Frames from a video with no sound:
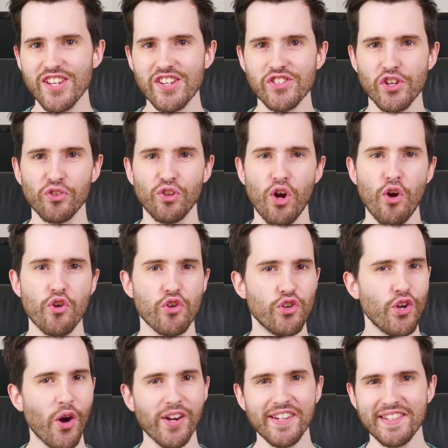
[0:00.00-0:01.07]
6
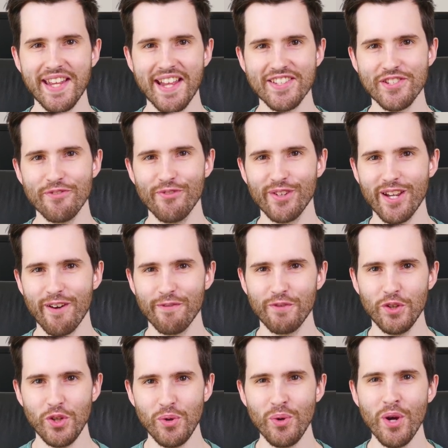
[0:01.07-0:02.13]
alone not intensive enough
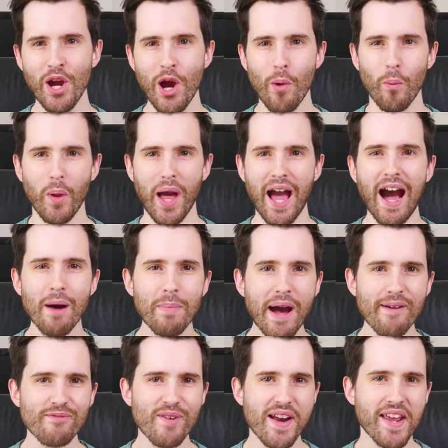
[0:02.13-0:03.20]
for you? Well, how
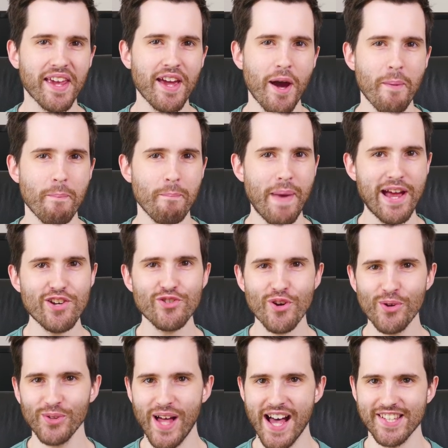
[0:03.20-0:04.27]
about running
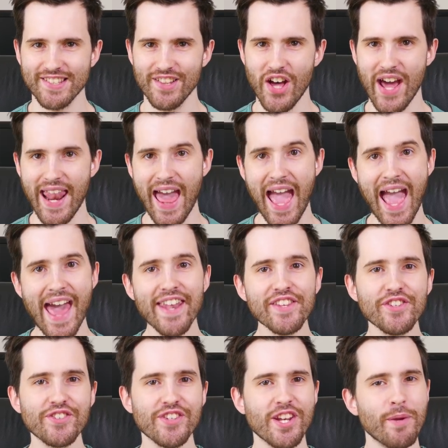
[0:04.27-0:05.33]
Metro Last Light
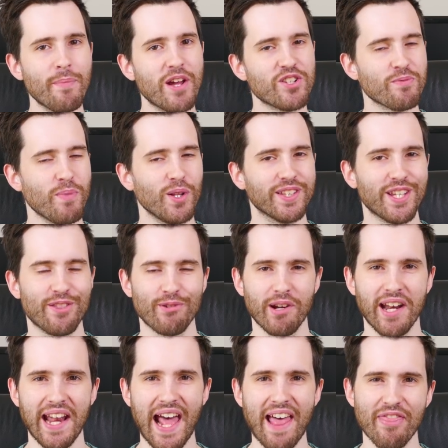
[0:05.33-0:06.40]
and Cinebench
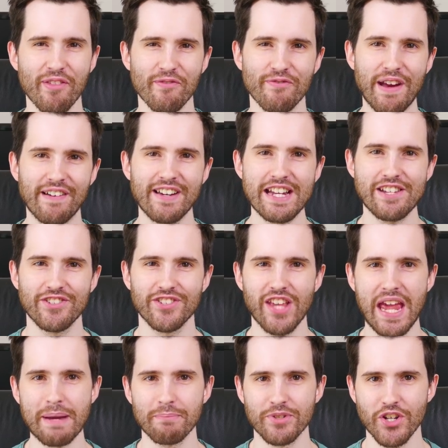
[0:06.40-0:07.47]
multi-threaded at the very
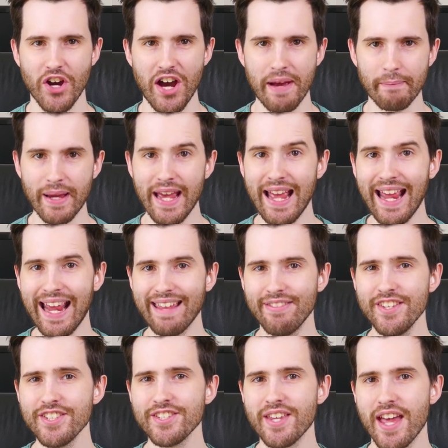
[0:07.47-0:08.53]
same time?
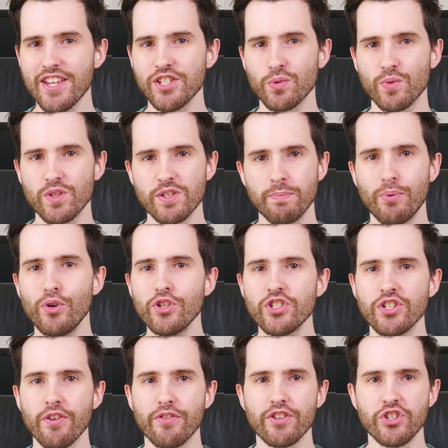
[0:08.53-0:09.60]
In this test, which
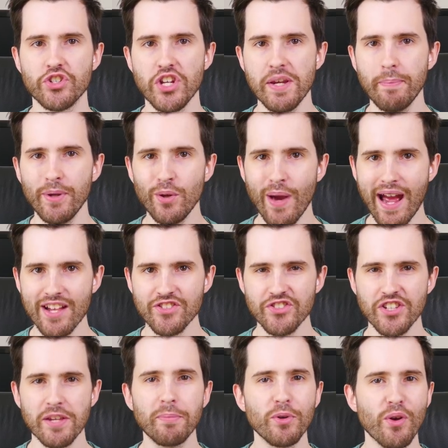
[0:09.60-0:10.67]
pushed the GPU and
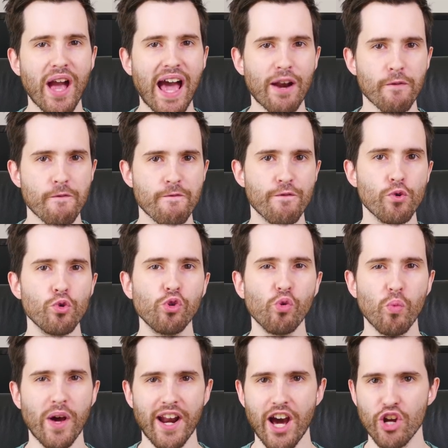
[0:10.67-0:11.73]
CPU at full
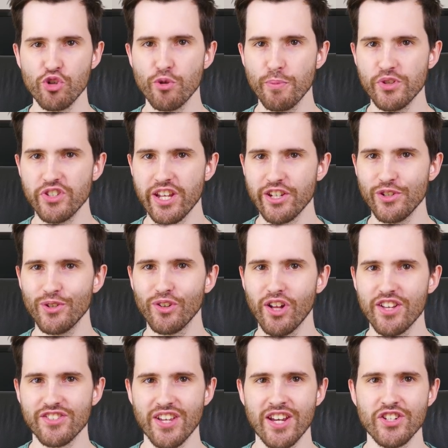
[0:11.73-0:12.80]
100%
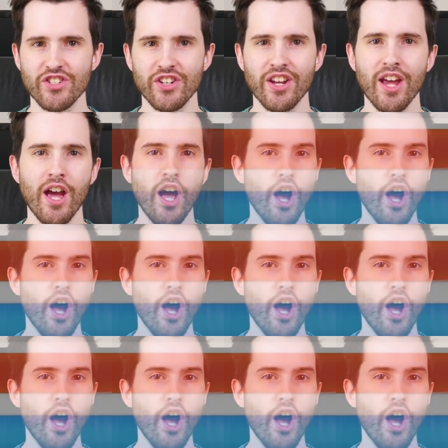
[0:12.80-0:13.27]
utilization,